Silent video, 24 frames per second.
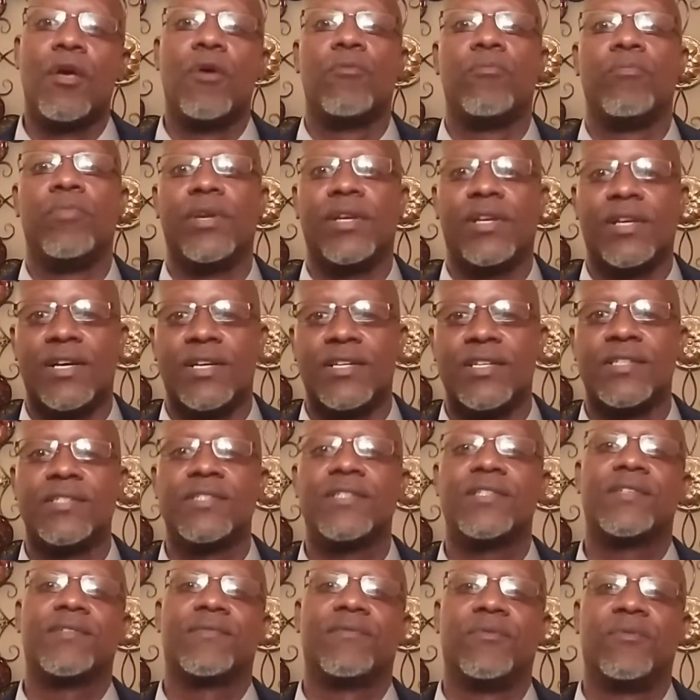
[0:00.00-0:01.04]

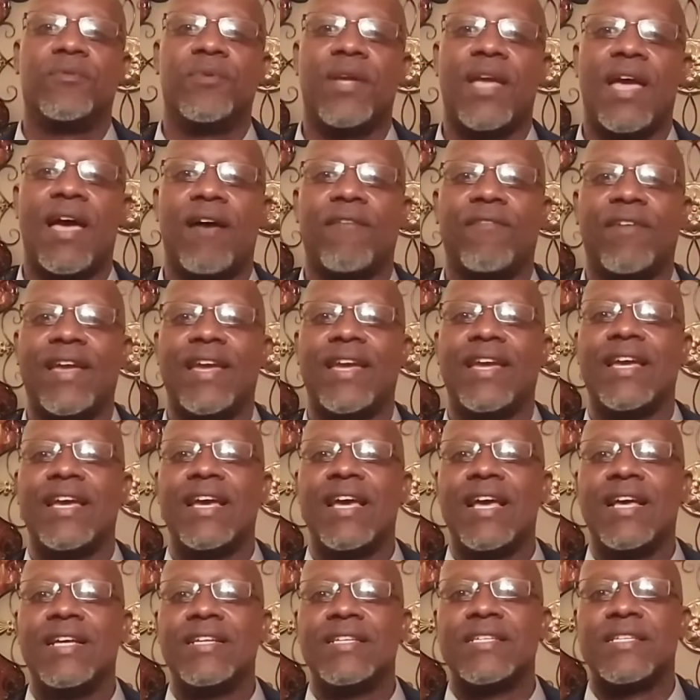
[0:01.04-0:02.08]
Because we have a
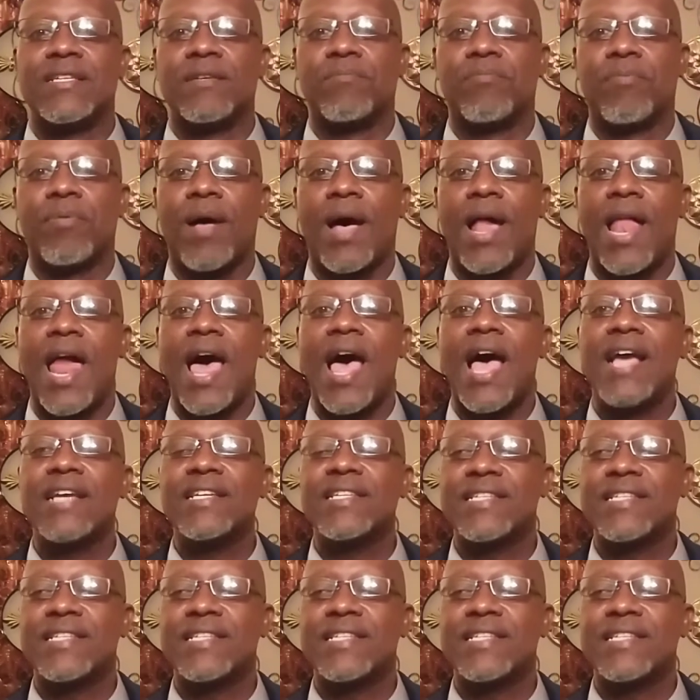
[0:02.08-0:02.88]
supply